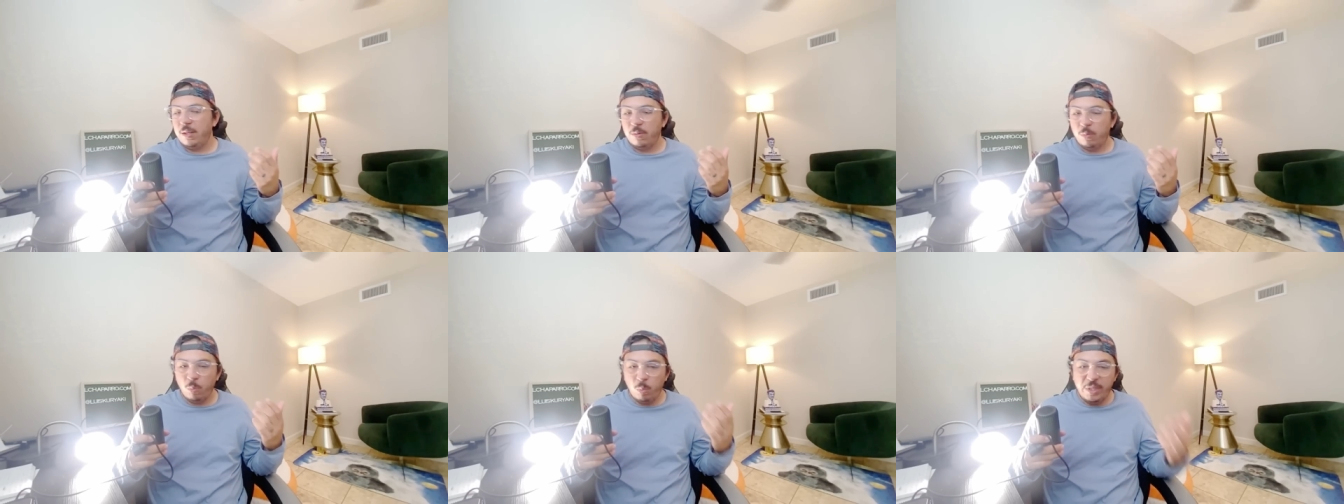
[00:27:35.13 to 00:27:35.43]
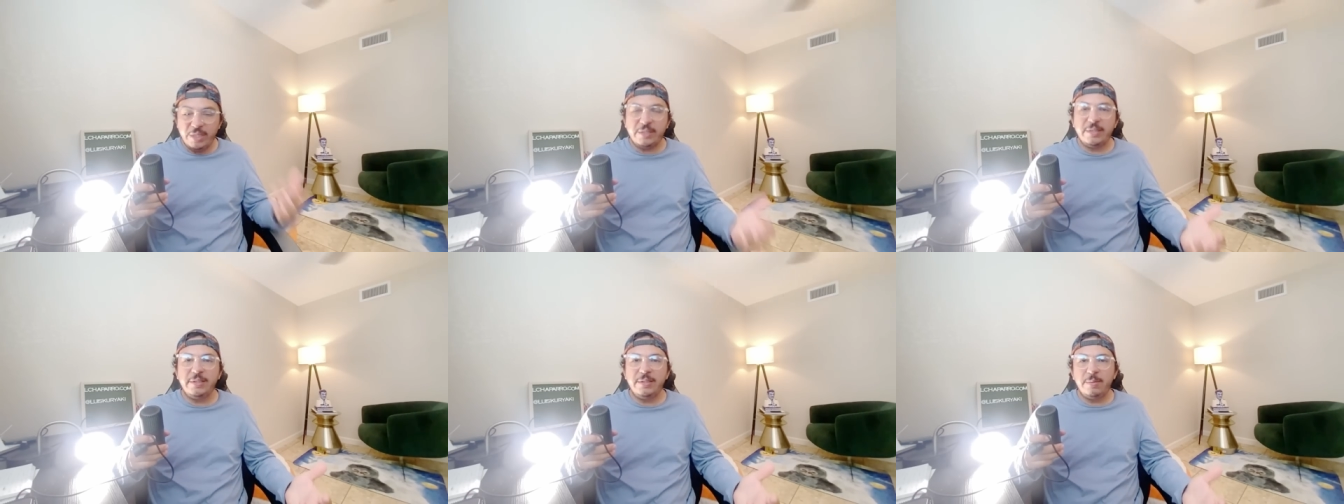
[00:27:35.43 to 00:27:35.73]

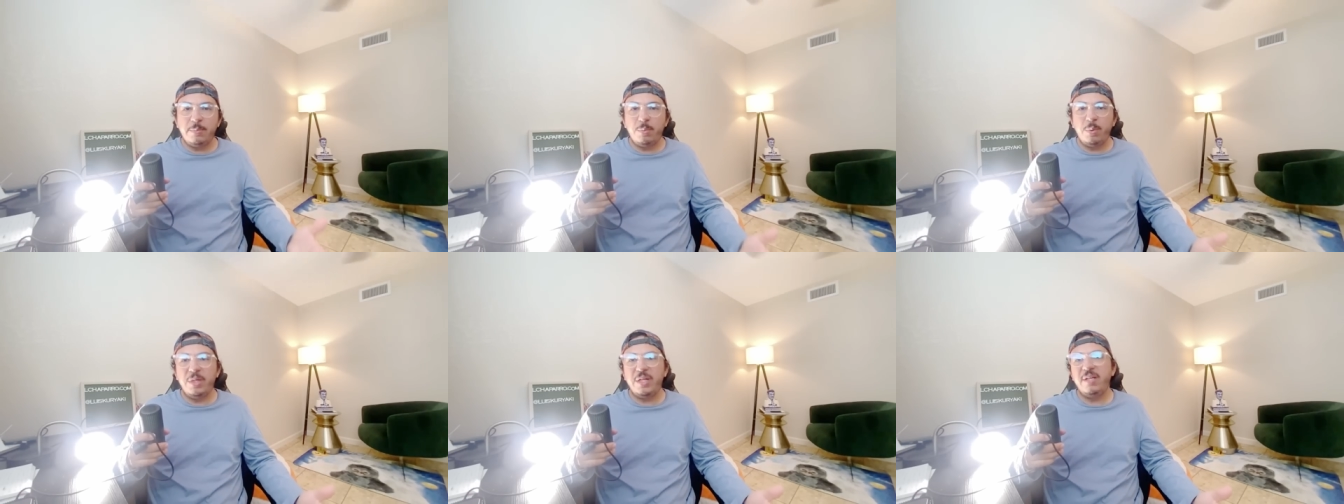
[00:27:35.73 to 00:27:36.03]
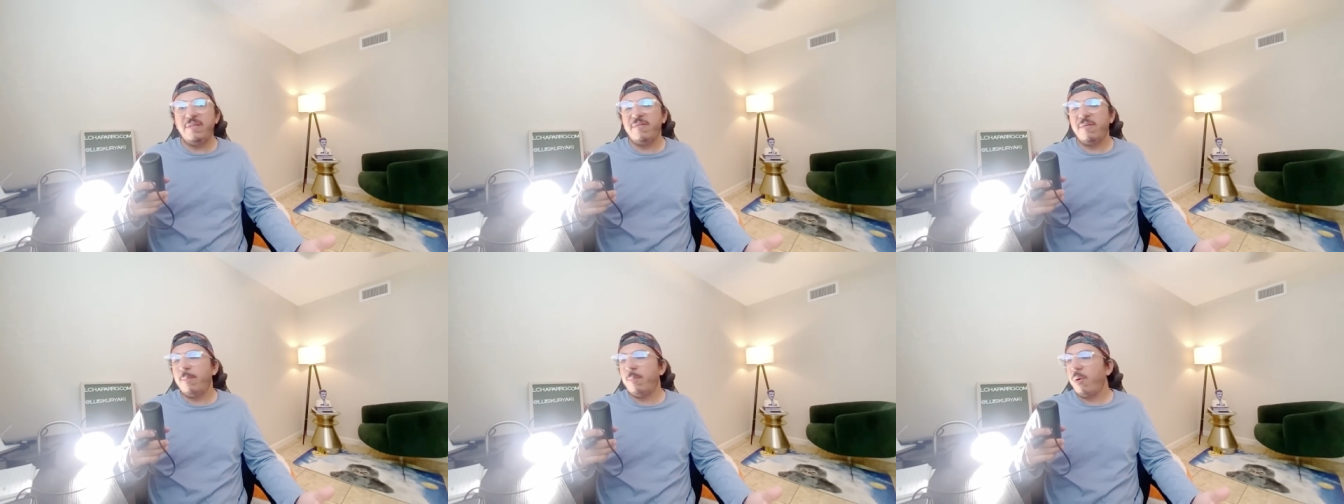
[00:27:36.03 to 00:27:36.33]
weekly
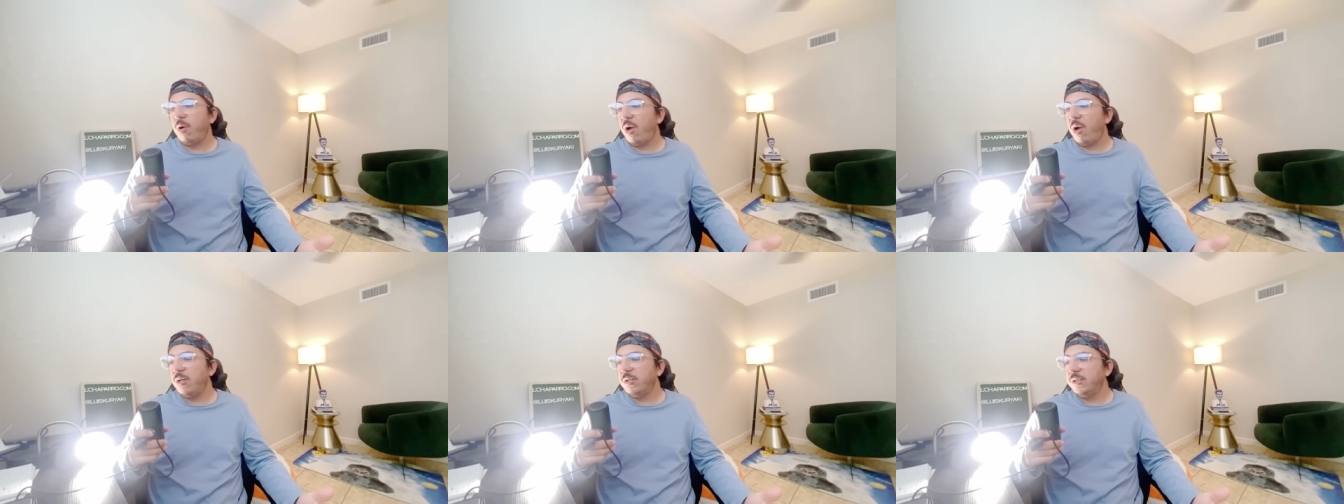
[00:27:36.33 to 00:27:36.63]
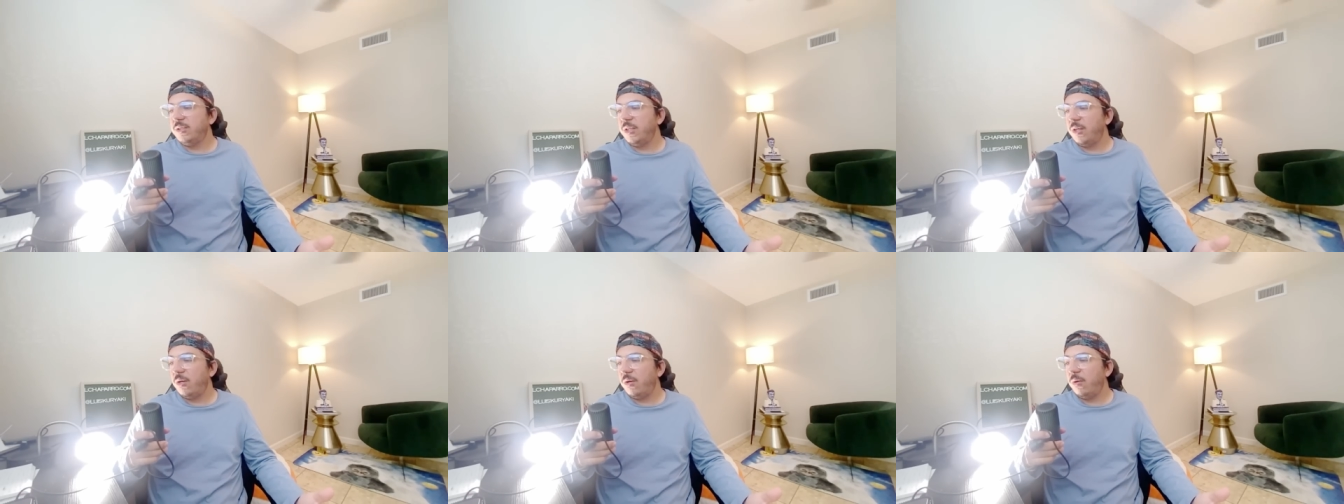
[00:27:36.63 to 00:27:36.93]
debrief, but
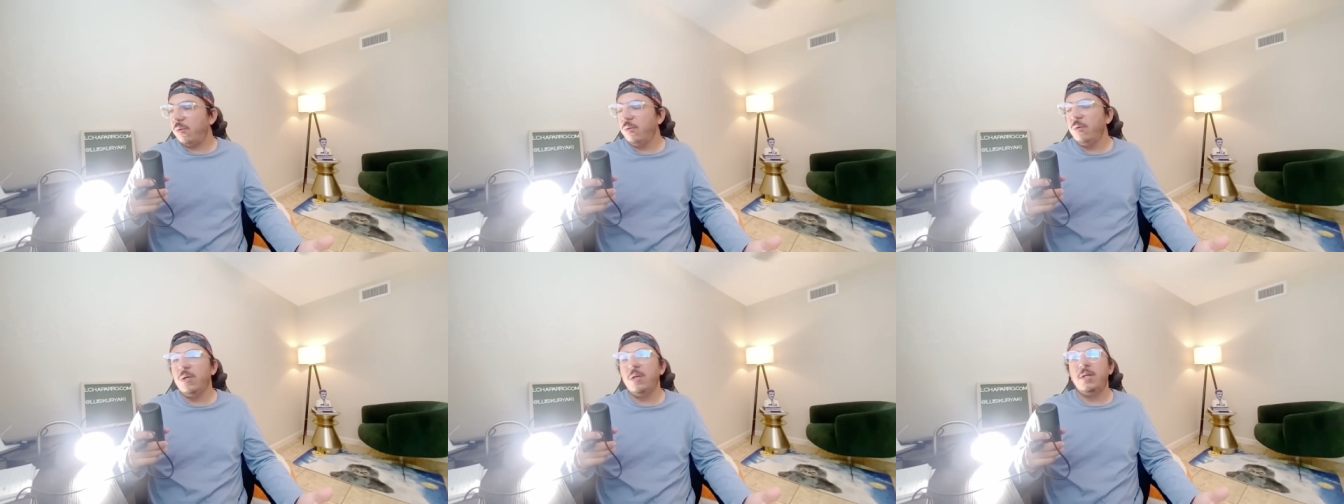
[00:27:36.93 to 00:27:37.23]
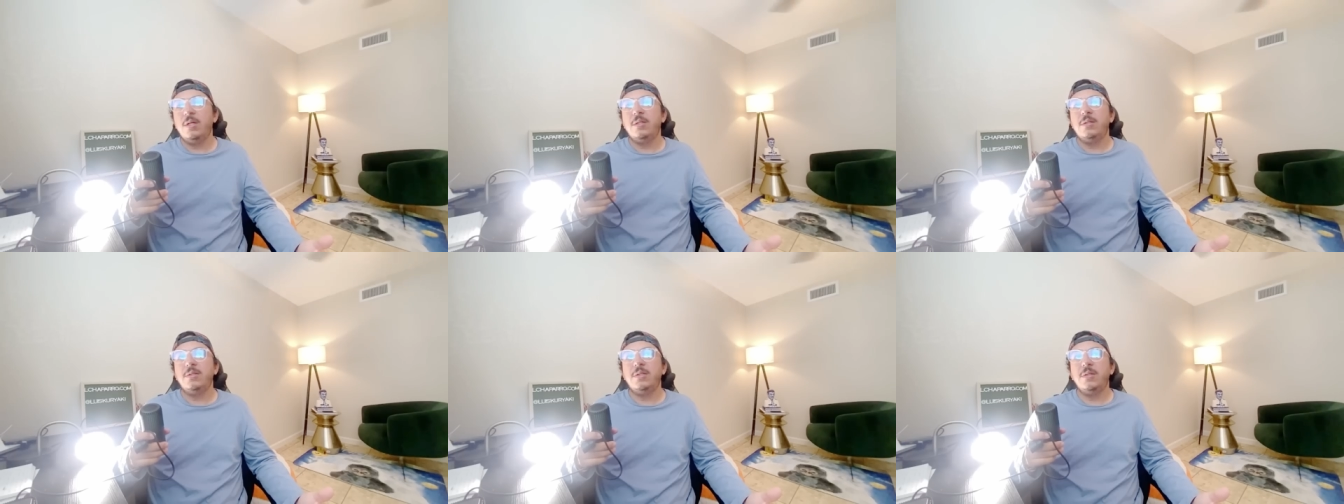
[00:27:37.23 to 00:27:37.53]
also
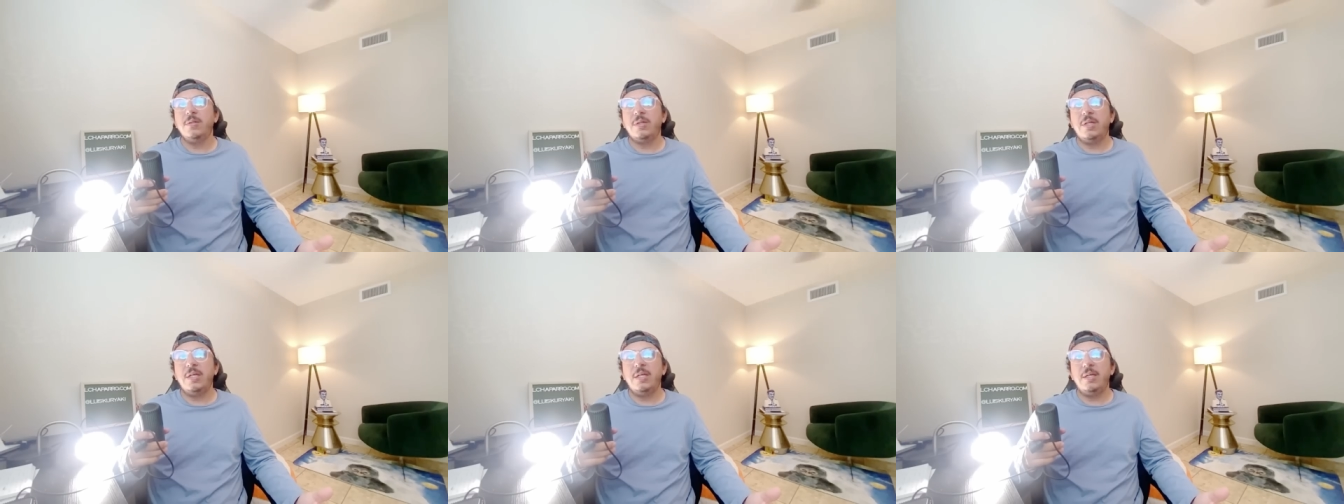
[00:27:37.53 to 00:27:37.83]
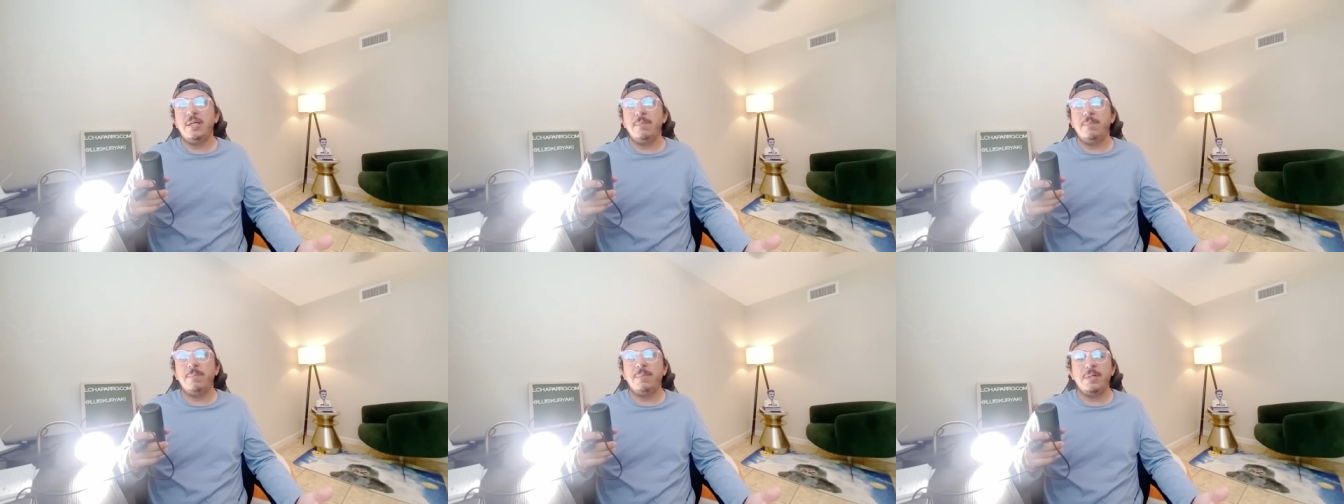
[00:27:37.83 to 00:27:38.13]
to
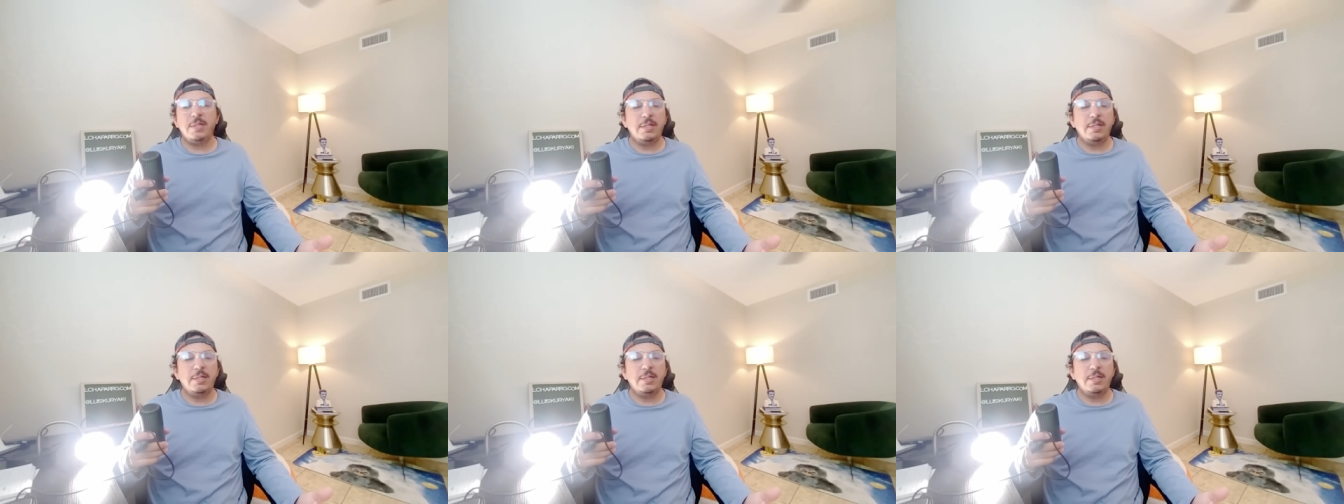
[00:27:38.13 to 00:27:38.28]
keep